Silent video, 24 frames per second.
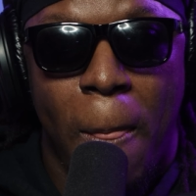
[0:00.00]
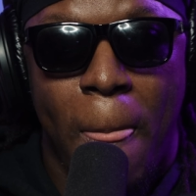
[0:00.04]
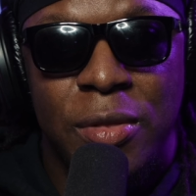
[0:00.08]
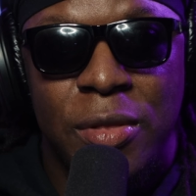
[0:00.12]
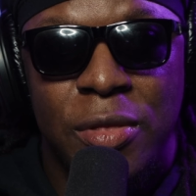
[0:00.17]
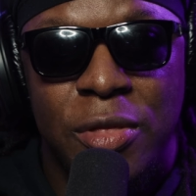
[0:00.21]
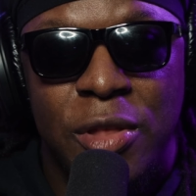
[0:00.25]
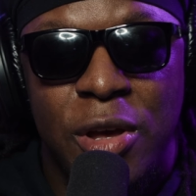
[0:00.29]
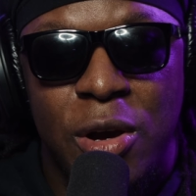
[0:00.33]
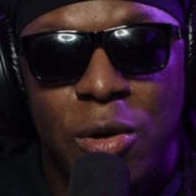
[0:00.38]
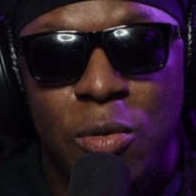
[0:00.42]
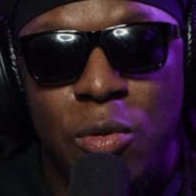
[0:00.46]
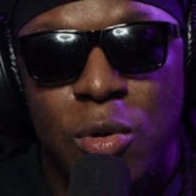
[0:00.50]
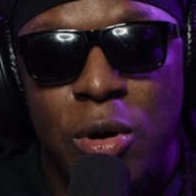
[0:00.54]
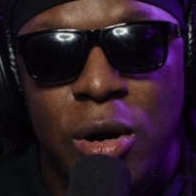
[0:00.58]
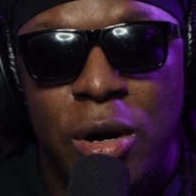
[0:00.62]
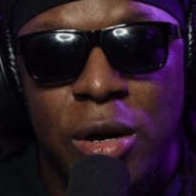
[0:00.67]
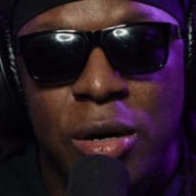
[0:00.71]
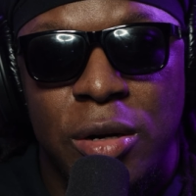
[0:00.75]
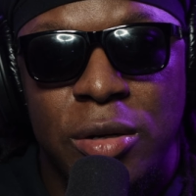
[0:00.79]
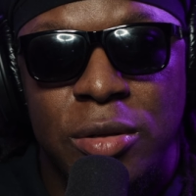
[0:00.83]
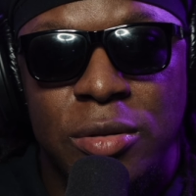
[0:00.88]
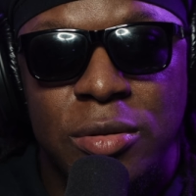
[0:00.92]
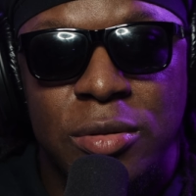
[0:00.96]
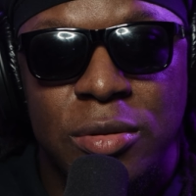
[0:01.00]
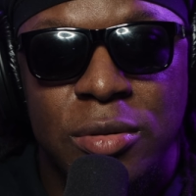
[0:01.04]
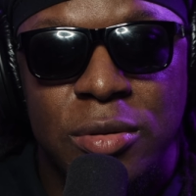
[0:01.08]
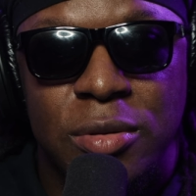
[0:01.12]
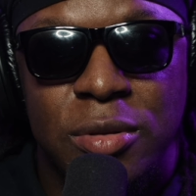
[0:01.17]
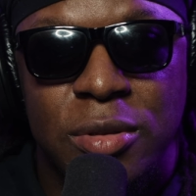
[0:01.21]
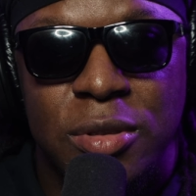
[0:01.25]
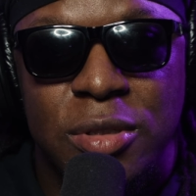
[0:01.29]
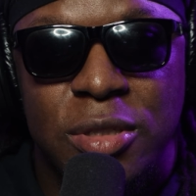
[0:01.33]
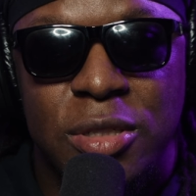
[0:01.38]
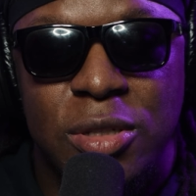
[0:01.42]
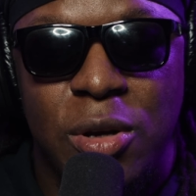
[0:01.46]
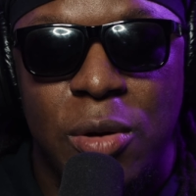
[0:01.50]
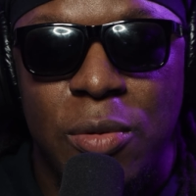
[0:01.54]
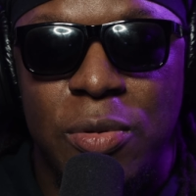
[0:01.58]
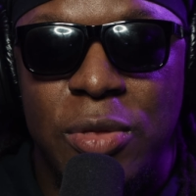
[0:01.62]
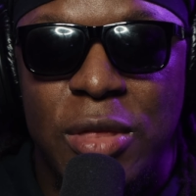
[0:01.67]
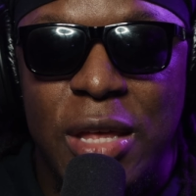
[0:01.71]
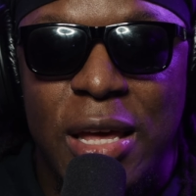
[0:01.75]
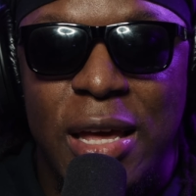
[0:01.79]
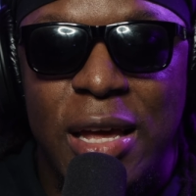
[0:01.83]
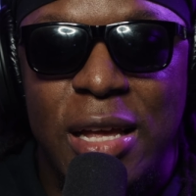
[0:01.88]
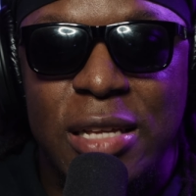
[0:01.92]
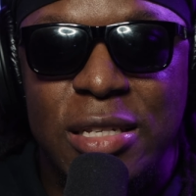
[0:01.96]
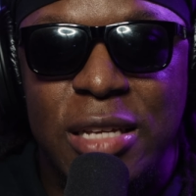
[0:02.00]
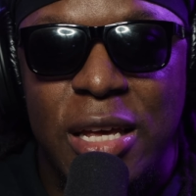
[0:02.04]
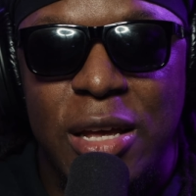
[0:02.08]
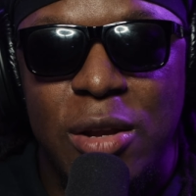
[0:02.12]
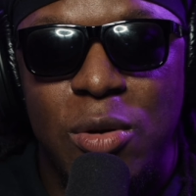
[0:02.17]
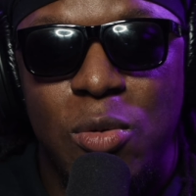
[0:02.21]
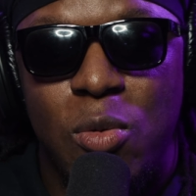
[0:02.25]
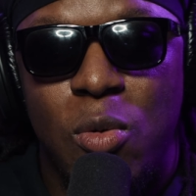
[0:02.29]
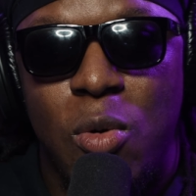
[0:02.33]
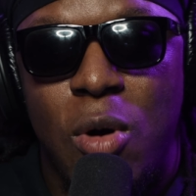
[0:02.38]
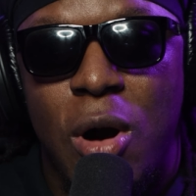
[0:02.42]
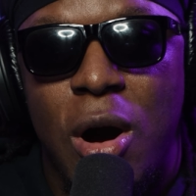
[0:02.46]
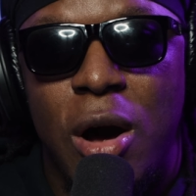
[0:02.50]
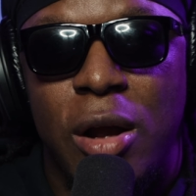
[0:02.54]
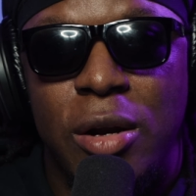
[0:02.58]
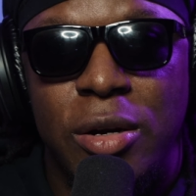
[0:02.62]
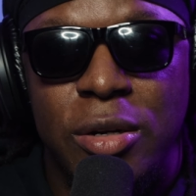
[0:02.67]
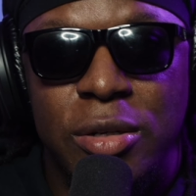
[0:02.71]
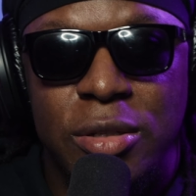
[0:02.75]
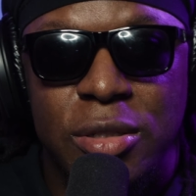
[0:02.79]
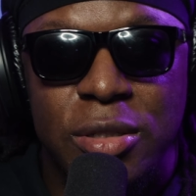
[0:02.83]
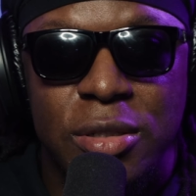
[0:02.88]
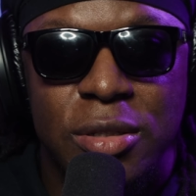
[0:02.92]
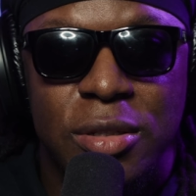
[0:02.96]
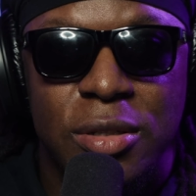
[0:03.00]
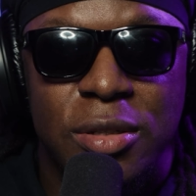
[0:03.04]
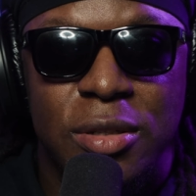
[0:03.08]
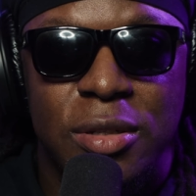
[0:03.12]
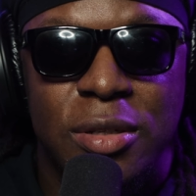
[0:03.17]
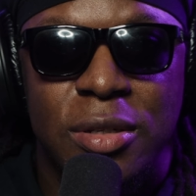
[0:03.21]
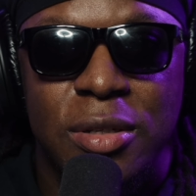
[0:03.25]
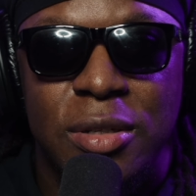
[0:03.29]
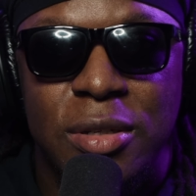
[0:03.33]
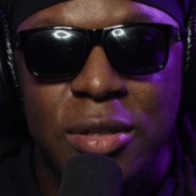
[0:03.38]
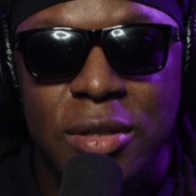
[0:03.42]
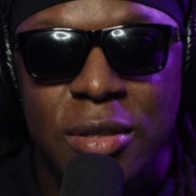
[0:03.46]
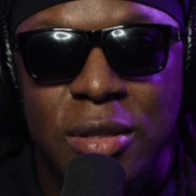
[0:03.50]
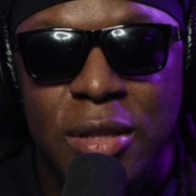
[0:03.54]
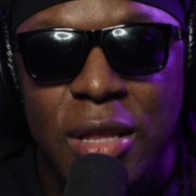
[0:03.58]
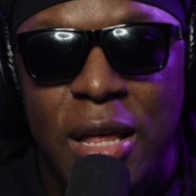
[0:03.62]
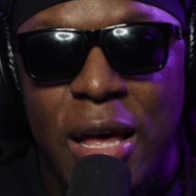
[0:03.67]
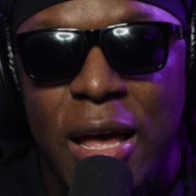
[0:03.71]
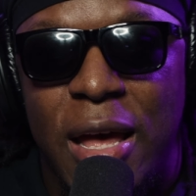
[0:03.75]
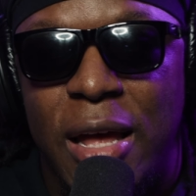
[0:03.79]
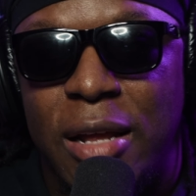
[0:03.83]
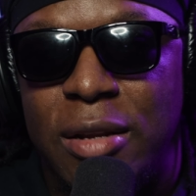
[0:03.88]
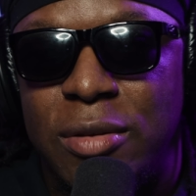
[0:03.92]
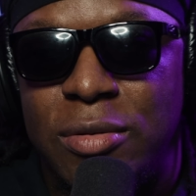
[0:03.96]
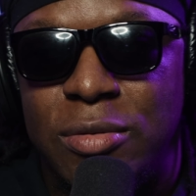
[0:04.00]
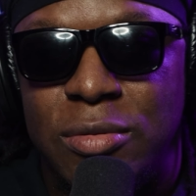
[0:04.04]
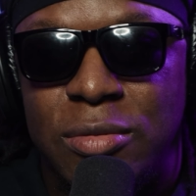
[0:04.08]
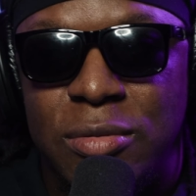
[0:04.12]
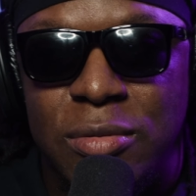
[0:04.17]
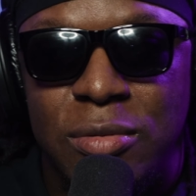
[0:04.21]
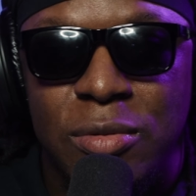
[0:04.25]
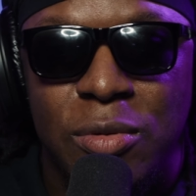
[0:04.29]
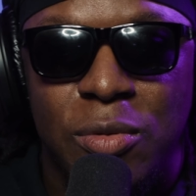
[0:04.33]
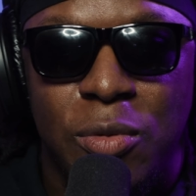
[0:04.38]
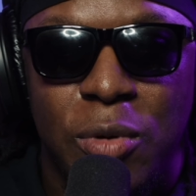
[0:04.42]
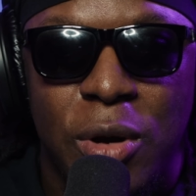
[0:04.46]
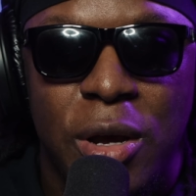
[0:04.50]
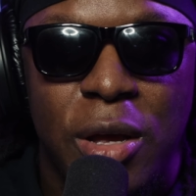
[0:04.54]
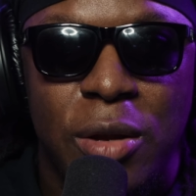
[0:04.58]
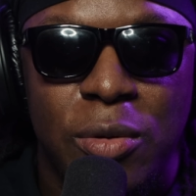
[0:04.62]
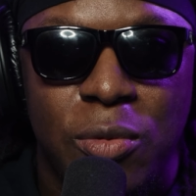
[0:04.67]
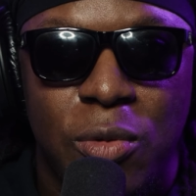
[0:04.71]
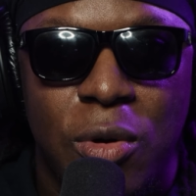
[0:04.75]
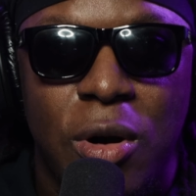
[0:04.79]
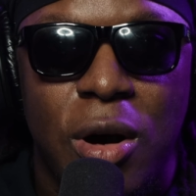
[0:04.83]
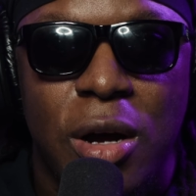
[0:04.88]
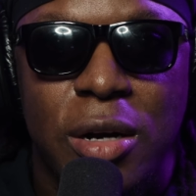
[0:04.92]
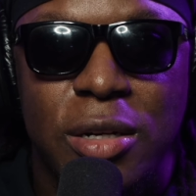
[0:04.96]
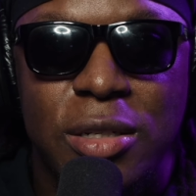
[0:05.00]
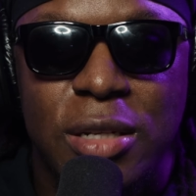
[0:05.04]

there were certain things in waters that were in water.